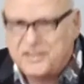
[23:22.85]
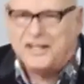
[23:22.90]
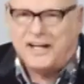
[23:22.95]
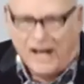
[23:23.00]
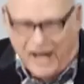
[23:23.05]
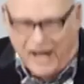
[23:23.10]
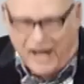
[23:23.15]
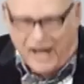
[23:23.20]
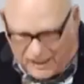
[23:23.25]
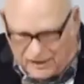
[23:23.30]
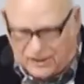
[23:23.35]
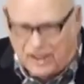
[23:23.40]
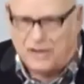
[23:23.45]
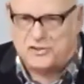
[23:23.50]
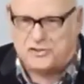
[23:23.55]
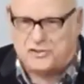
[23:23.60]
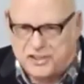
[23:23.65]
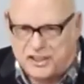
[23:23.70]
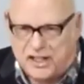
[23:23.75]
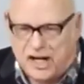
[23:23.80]
I
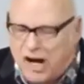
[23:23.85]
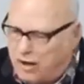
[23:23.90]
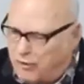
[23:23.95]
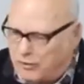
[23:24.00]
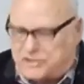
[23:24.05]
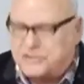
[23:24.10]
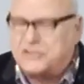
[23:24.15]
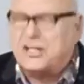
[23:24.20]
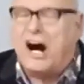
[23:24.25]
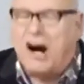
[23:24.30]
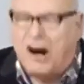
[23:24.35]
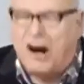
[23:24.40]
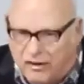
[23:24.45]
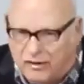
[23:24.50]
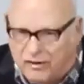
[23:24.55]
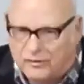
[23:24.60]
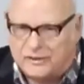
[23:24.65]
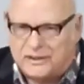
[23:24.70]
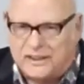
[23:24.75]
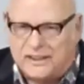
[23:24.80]
lost it all. It's
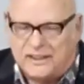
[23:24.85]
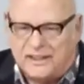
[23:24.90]
gone.